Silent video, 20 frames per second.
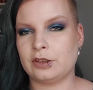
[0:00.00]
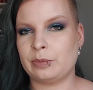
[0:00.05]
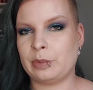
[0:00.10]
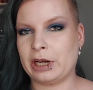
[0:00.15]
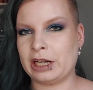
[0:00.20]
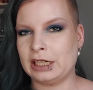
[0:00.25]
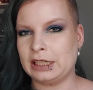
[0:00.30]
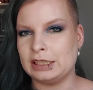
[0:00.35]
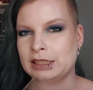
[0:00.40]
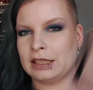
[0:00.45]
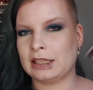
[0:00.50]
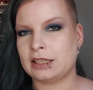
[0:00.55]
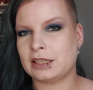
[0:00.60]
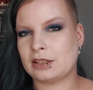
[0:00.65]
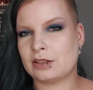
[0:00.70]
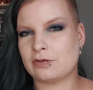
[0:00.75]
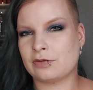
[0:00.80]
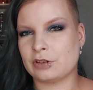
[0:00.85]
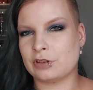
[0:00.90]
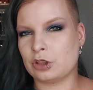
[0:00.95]
panning this
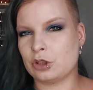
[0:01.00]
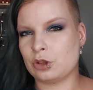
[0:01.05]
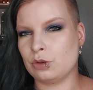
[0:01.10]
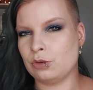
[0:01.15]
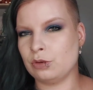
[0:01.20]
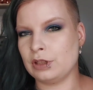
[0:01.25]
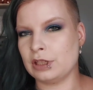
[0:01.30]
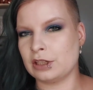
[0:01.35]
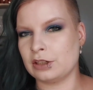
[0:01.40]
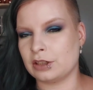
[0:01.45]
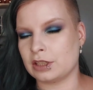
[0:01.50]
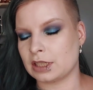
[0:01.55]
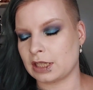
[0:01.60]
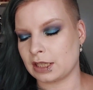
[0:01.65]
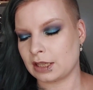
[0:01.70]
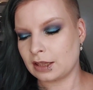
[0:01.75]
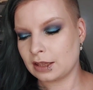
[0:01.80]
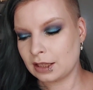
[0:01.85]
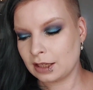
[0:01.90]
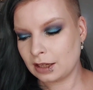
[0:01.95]
for 2 years, I
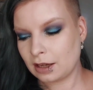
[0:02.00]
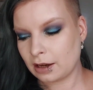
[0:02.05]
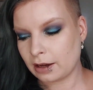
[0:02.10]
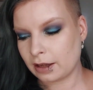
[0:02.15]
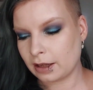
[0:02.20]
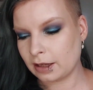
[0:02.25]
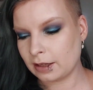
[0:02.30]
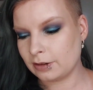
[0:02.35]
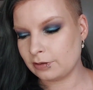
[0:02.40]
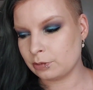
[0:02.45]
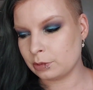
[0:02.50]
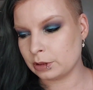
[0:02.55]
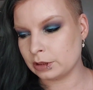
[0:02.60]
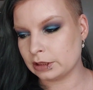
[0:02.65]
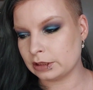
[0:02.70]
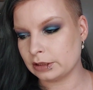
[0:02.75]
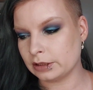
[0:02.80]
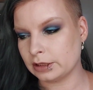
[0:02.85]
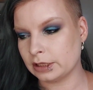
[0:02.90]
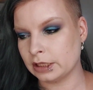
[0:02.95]
think I
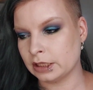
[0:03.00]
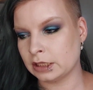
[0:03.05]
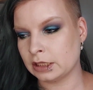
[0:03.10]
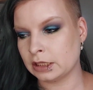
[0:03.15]
will